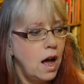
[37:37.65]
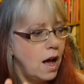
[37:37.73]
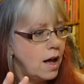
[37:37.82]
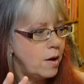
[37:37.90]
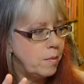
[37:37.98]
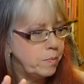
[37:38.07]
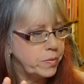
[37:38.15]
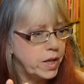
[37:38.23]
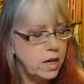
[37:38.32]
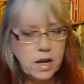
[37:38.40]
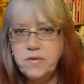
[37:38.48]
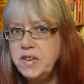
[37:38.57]

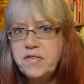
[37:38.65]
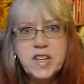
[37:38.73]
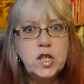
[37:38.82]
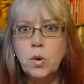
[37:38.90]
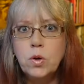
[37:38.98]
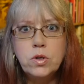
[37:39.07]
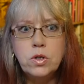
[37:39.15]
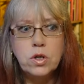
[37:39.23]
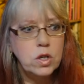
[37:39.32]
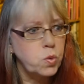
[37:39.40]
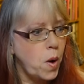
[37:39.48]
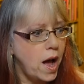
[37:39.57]
lovely visuals
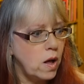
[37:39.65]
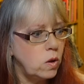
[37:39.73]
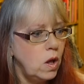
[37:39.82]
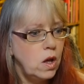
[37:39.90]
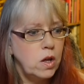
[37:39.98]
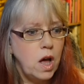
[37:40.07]
as well.